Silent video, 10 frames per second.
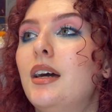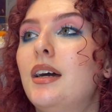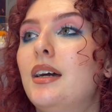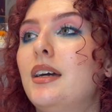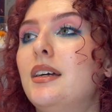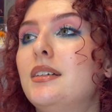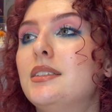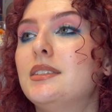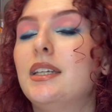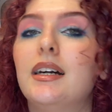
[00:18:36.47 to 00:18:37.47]

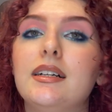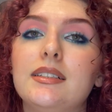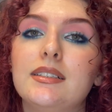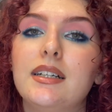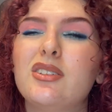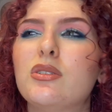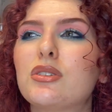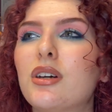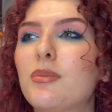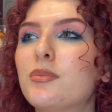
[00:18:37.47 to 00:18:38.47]
And yeah, and
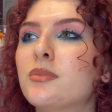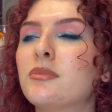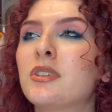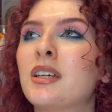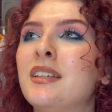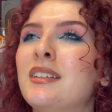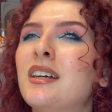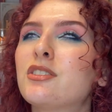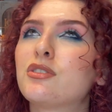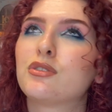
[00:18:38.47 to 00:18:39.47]
also I'm
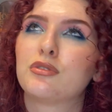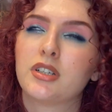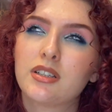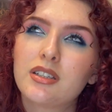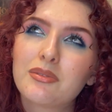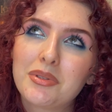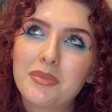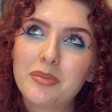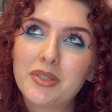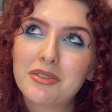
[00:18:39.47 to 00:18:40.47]
not struggling with
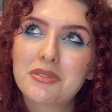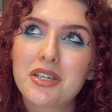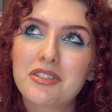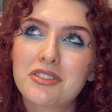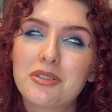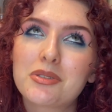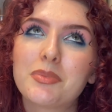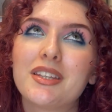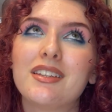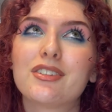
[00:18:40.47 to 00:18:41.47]
my Pendos eyeshadows,
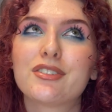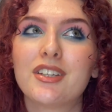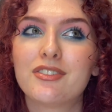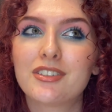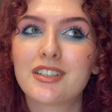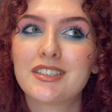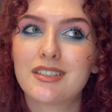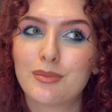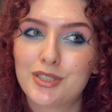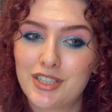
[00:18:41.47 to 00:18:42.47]
but there's definitely
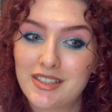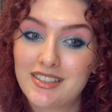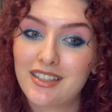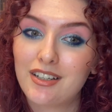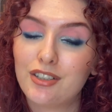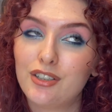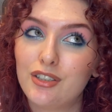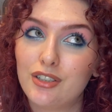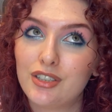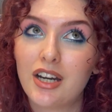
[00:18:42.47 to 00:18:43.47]
some shades that are a
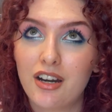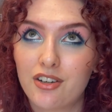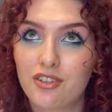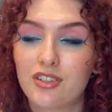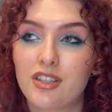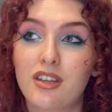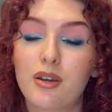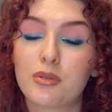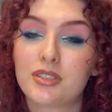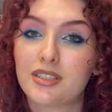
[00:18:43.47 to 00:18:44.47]
lot harder than I
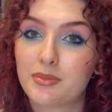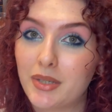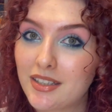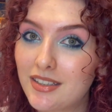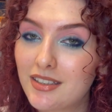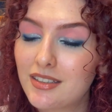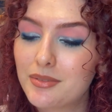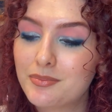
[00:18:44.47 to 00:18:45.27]
was expecting.